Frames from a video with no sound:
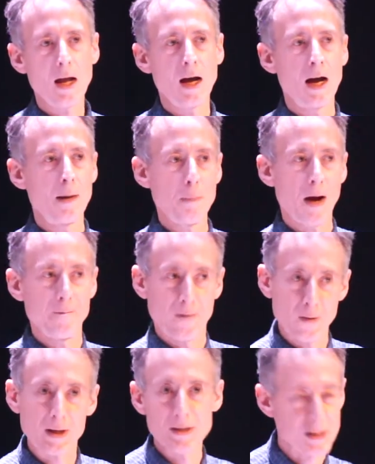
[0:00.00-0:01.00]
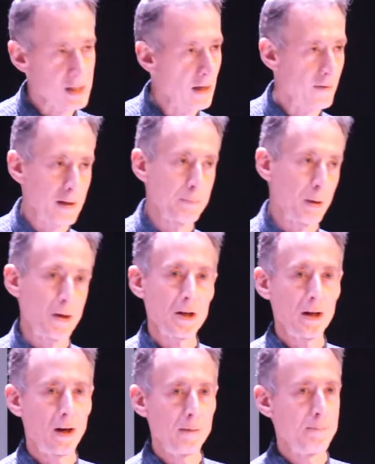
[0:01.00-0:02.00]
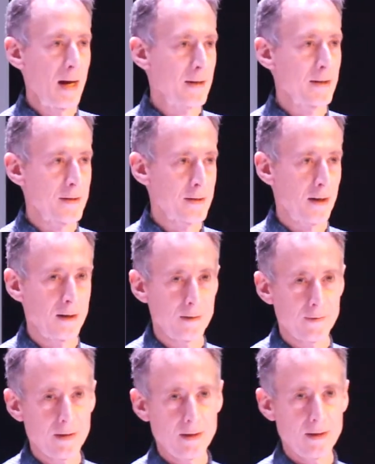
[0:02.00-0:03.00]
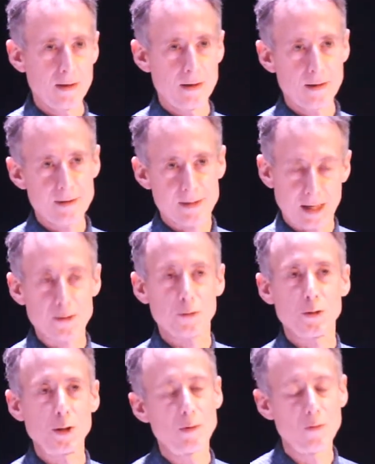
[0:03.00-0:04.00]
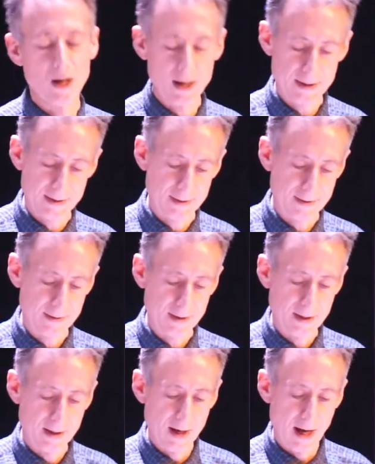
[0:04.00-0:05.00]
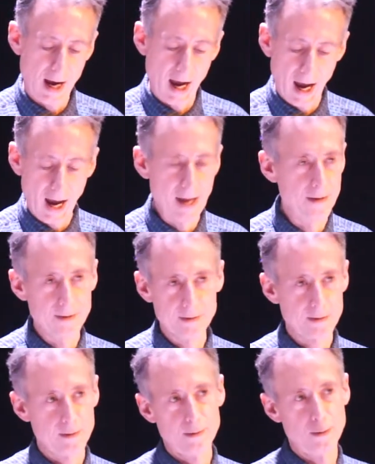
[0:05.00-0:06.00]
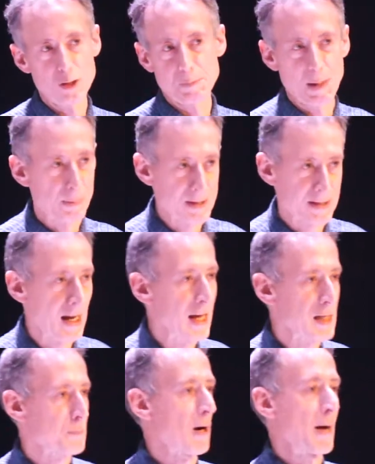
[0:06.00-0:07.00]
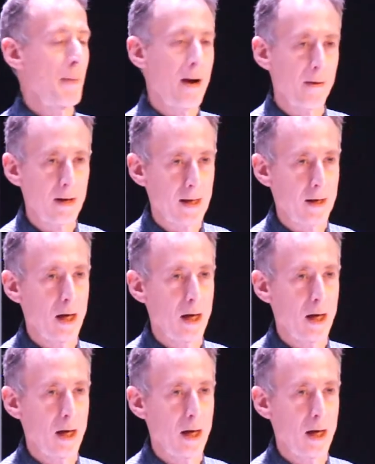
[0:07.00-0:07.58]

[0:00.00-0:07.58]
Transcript: a very conservative body on matters of sexual human rights, and whose member states primarily and